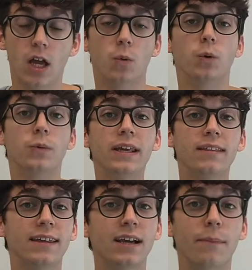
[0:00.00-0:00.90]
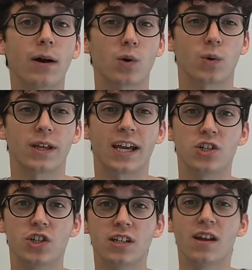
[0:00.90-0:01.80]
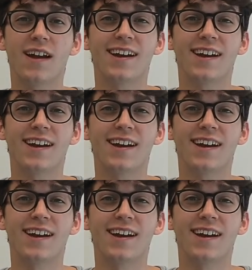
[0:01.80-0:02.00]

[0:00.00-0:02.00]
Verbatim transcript: When we think about creation,